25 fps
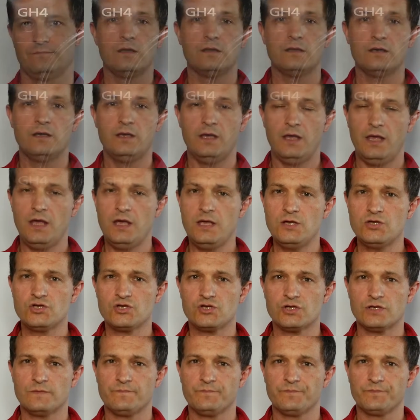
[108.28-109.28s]
The
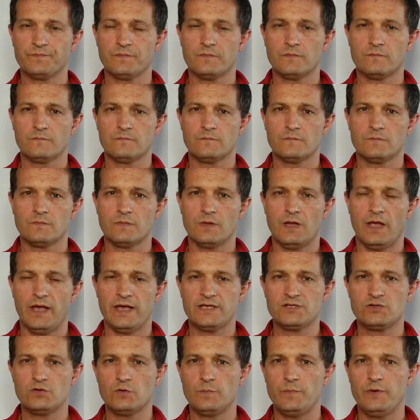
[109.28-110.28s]
cage
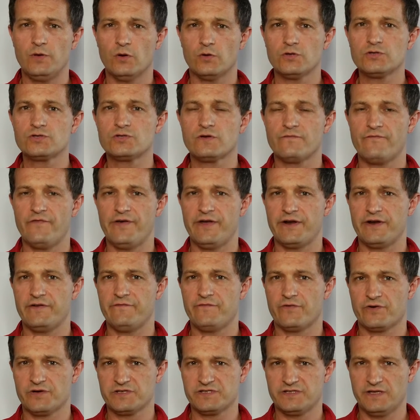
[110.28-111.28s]
has to be also very
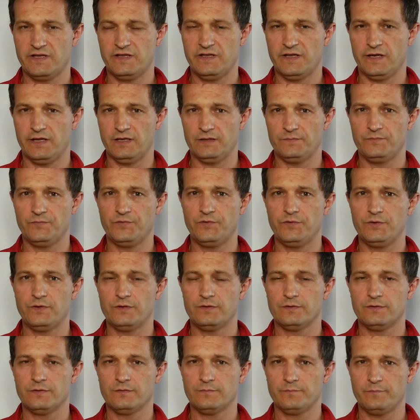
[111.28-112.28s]
versatile,
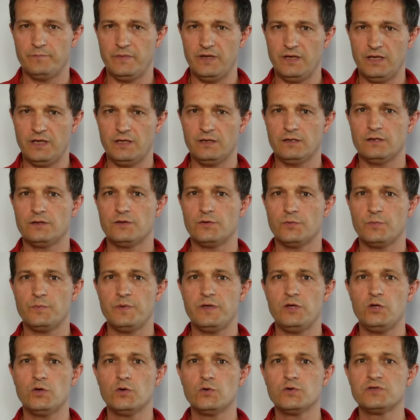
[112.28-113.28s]
meaning to
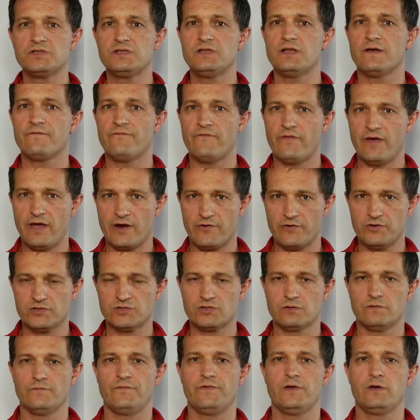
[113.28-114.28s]
be used in various
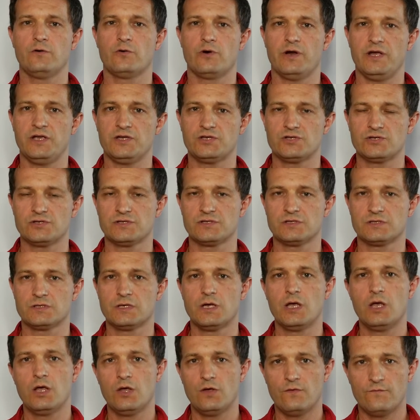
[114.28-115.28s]
configurations.